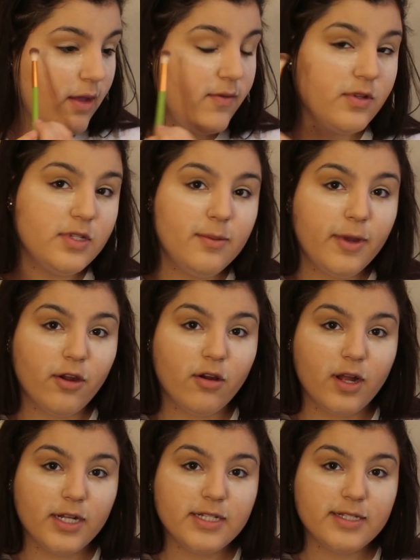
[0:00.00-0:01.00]
If you see my
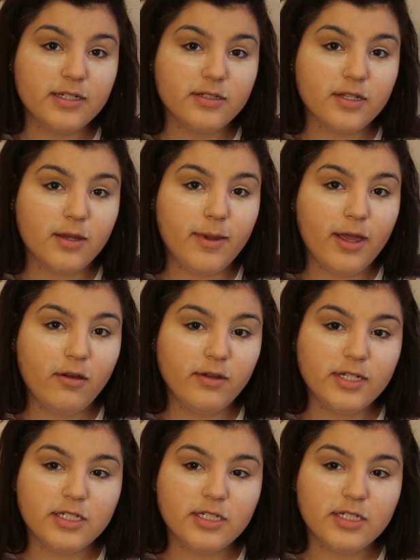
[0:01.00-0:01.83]
karate scales come out,